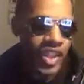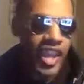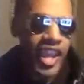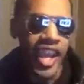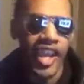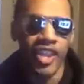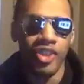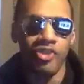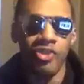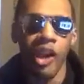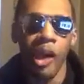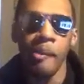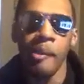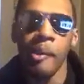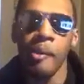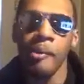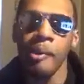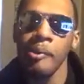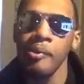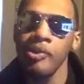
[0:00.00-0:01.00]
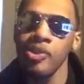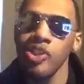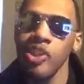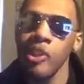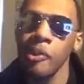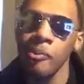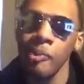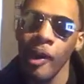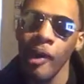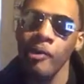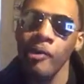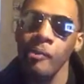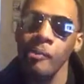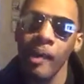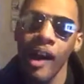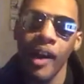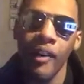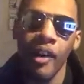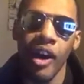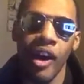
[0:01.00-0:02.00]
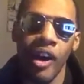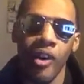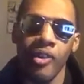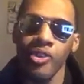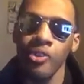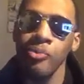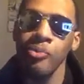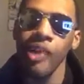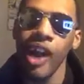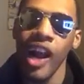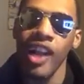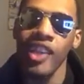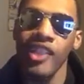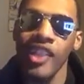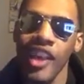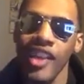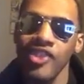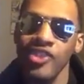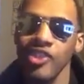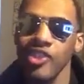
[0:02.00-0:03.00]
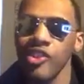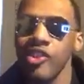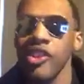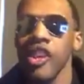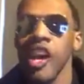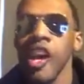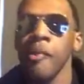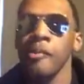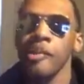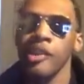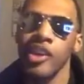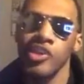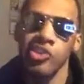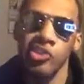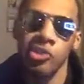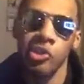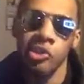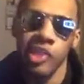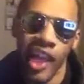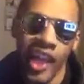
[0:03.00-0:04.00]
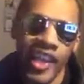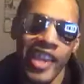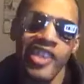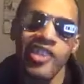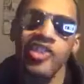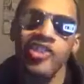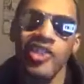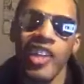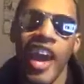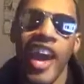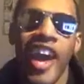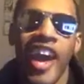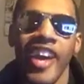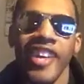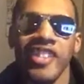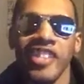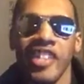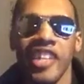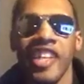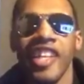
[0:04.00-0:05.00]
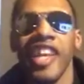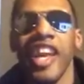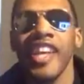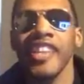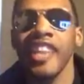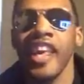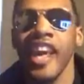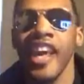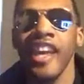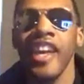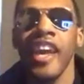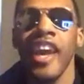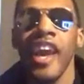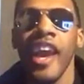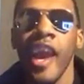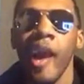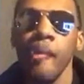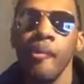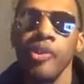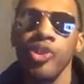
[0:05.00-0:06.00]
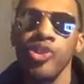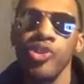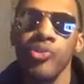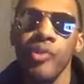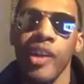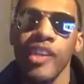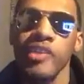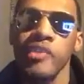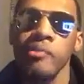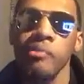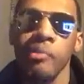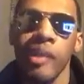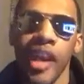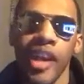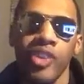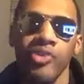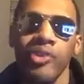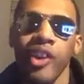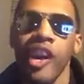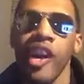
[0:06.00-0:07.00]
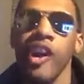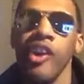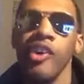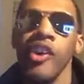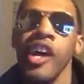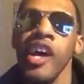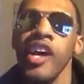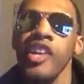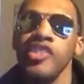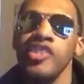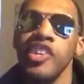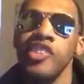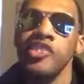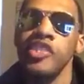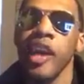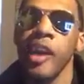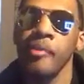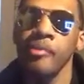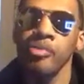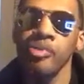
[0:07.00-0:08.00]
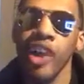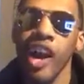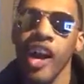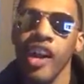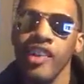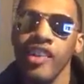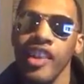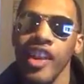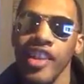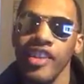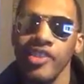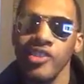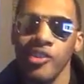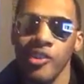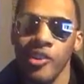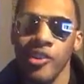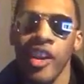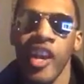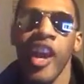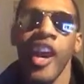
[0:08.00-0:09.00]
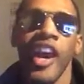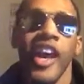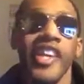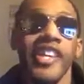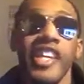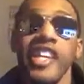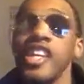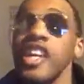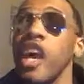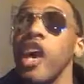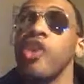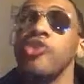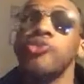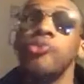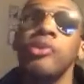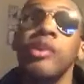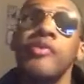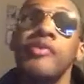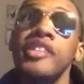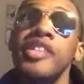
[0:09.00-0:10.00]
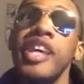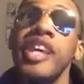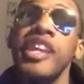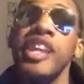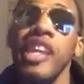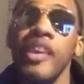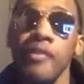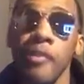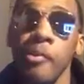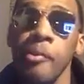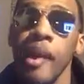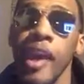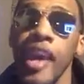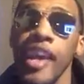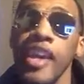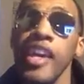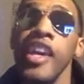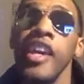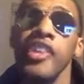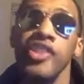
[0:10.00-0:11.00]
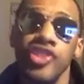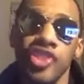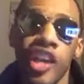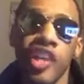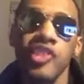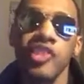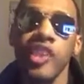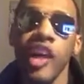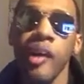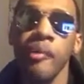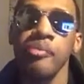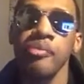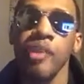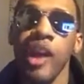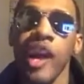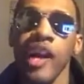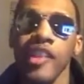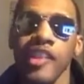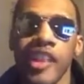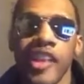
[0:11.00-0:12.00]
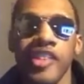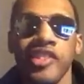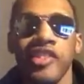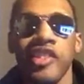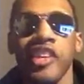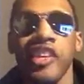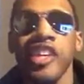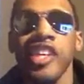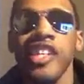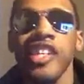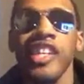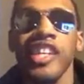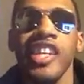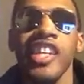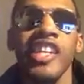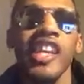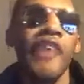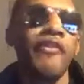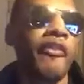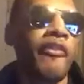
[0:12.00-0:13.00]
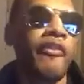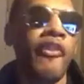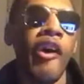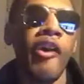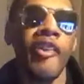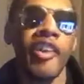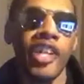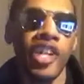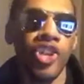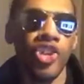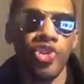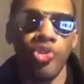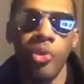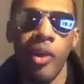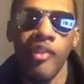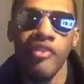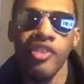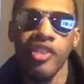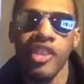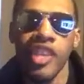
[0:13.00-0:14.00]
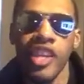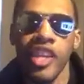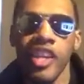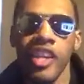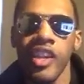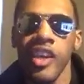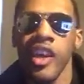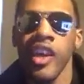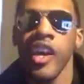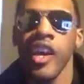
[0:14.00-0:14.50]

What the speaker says: And, you know, I remember people used to compare him to Brock Lesnar because, you know, like his size. And then he had that amateur wrestling background just like Brock Lesnar. And then he also even did MMA just like Brock Lesnar. He never fought in the UFC.